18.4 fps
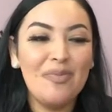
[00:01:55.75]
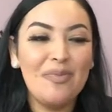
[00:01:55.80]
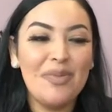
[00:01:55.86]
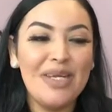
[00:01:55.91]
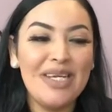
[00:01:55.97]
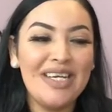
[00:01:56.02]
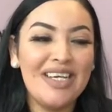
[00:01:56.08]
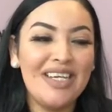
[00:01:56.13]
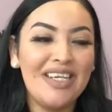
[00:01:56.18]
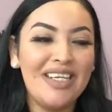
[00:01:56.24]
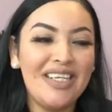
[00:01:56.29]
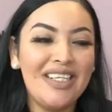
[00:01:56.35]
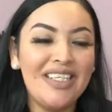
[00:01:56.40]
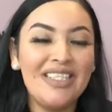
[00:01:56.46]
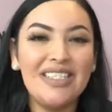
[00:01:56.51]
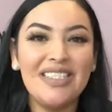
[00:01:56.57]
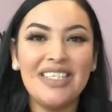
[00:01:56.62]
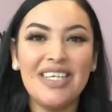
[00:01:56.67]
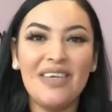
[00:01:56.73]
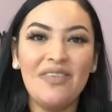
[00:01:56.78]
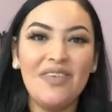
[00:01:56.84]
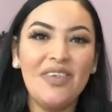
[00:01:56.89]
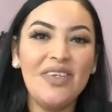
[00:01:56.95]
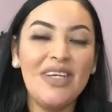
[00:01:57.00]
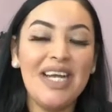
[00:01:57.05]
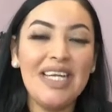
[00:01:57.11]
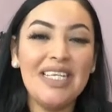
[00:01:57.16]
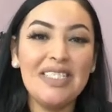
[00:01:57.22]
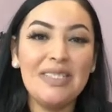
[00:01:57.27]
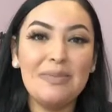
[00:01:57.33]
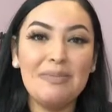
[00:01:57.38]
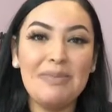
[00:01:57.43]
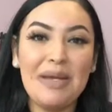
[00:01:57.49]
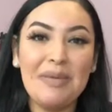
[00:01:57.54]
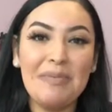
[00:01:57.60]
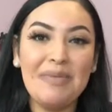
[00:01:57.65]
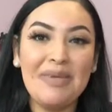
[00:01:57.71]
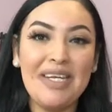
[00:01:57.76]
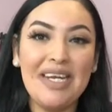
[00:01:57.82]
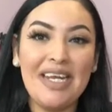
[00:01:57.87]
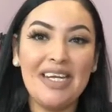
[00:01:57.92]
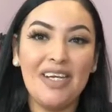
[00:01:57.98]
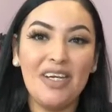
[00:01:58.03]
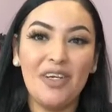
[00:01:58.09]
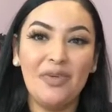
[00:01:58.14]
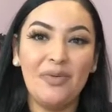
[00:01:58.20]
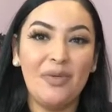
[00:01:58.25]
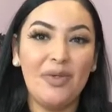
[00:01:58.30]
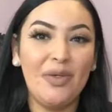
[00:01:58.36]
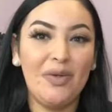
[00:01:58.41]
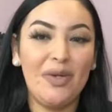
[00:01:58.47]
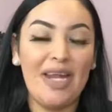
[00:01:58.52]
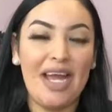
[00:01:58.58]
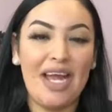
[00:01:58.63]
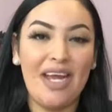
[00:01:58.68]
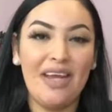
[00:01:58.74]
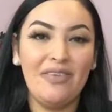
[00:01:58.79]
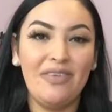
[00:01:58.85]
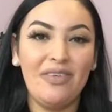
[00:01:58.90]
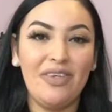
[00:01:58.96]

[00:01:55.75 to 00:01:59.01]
Because if you guys met me like on real life,